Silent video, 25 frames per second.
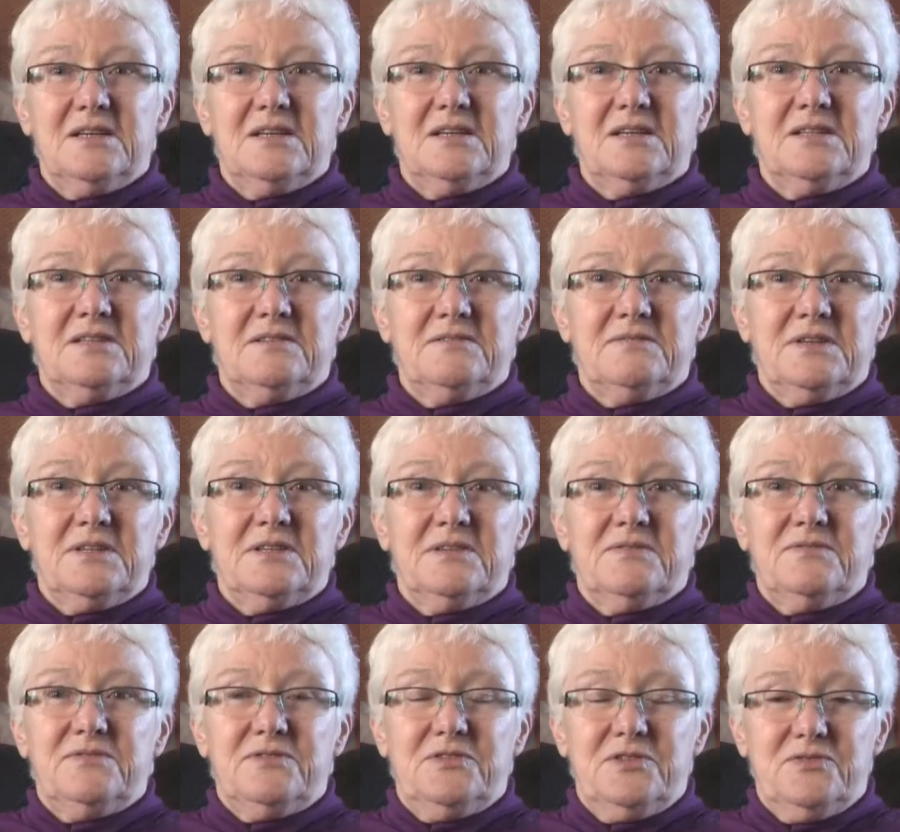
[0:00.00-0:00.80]

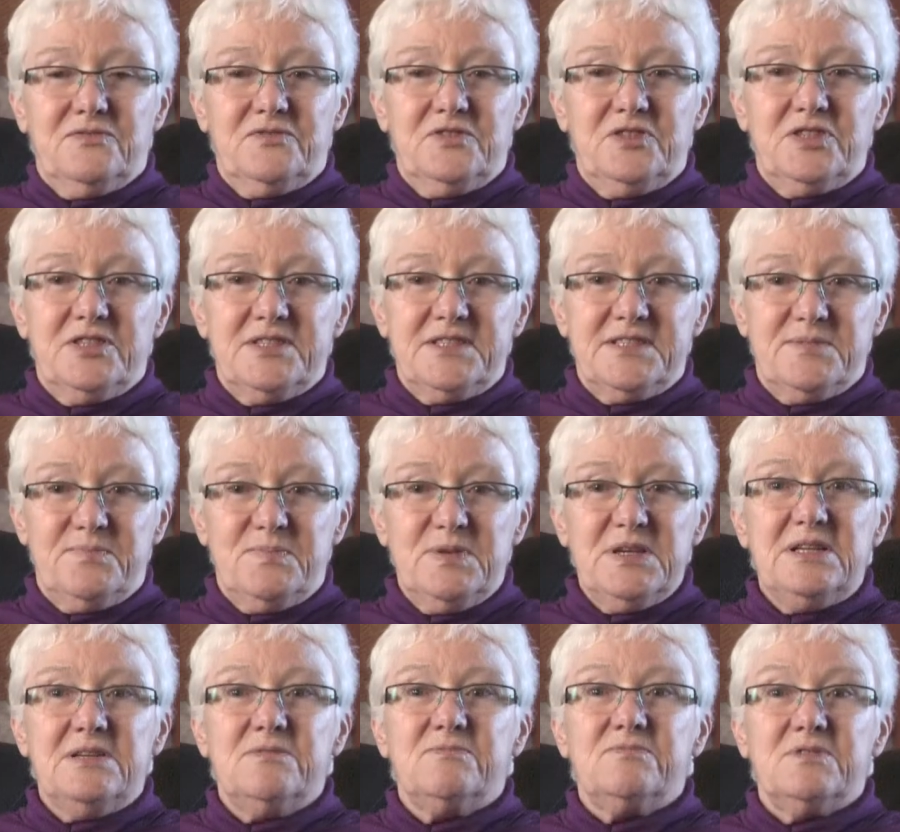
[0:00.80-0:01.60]
If you've just
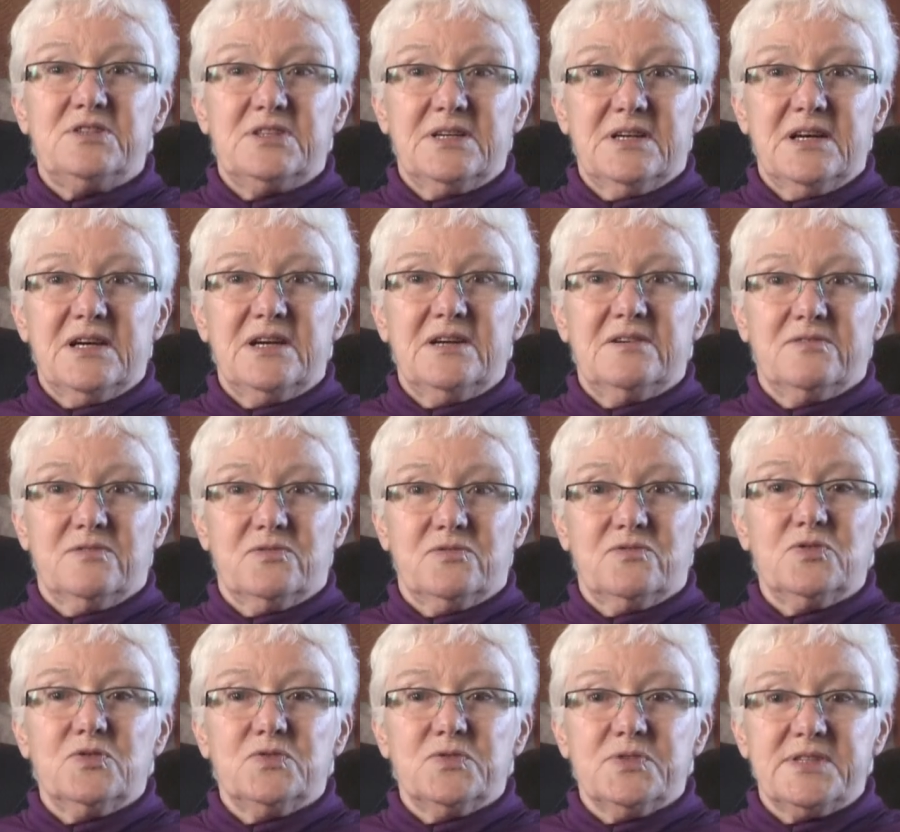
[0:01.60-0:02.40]
been
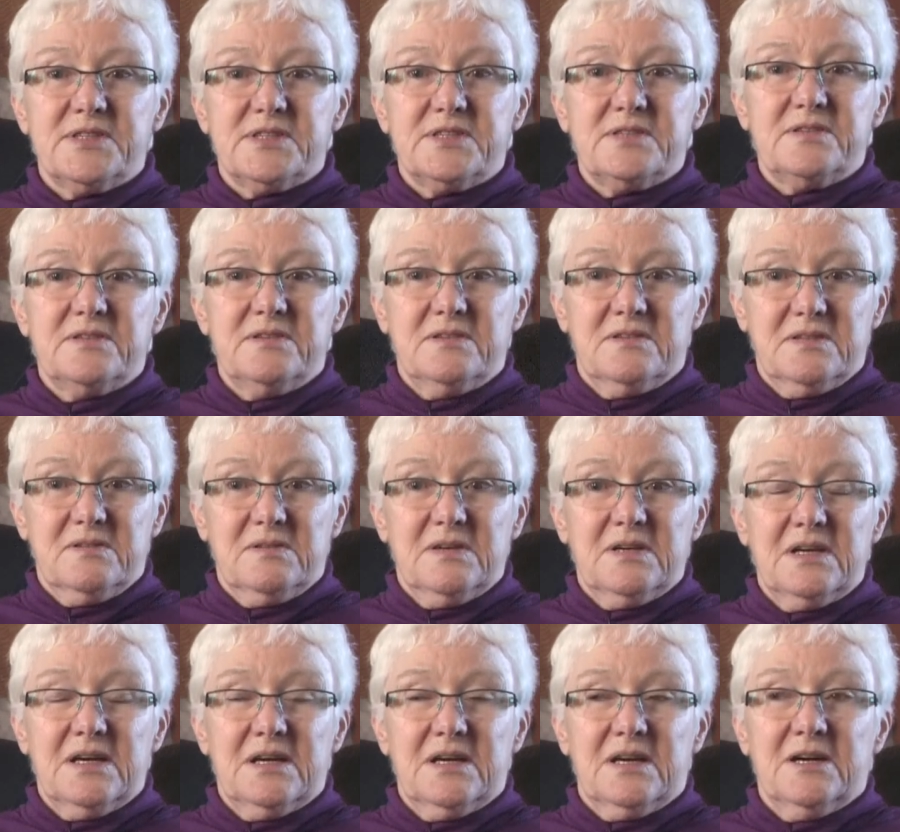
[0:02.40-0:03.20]
diagnosed,
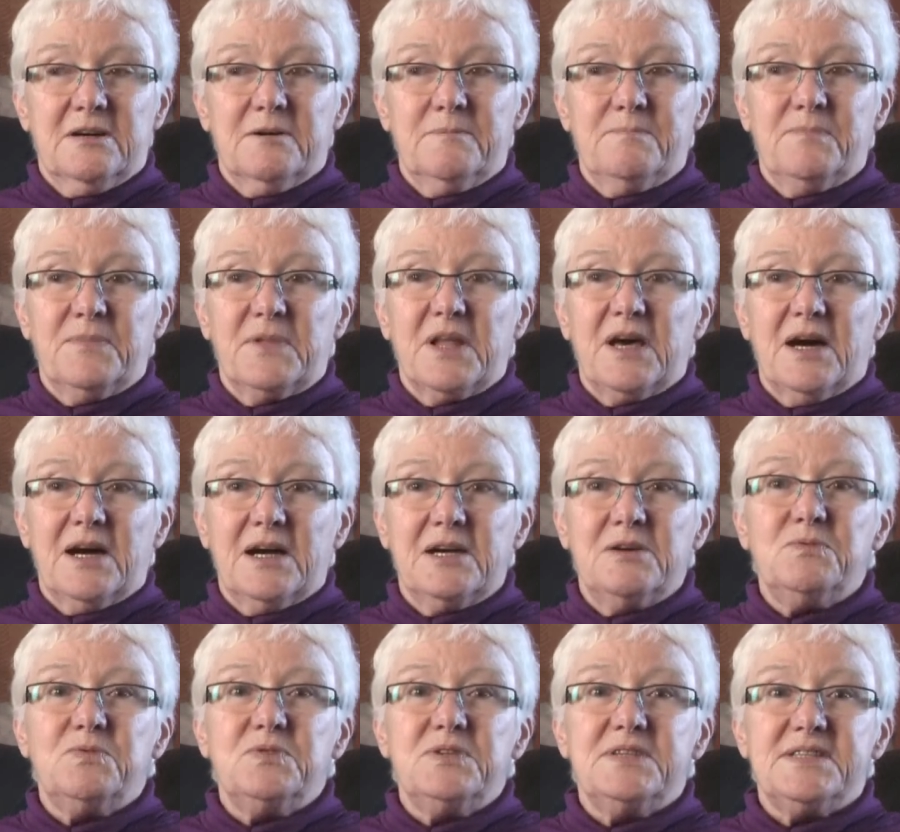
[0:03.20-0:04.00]

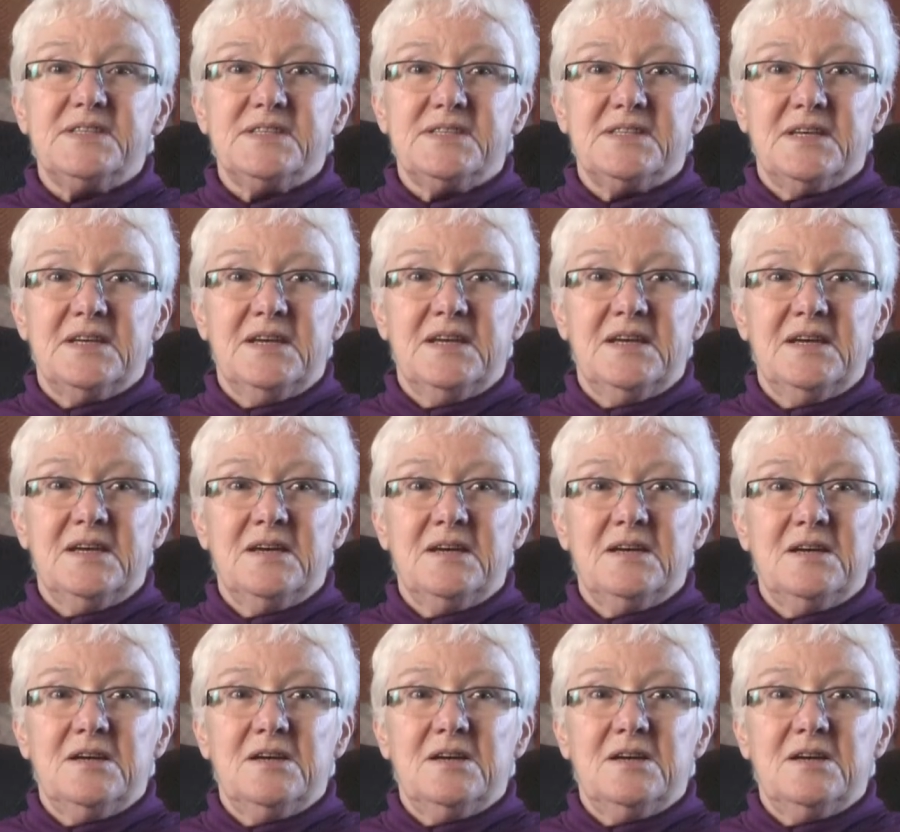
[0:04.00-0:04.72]
I would say